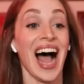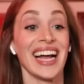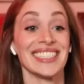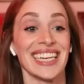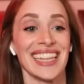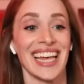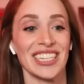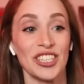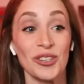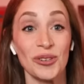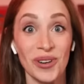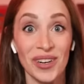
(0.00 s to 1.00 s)
I said that
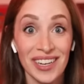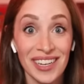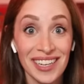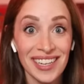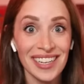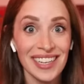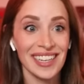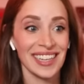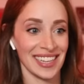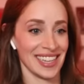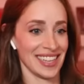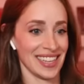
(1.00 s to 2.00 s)
too. Something
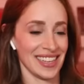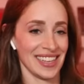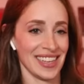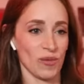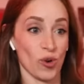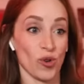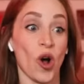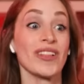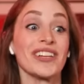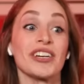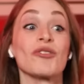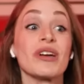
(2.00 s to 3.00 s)
is amiss. We're all
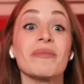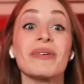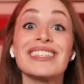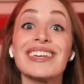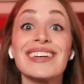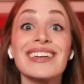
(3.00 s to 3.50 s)
in agreement.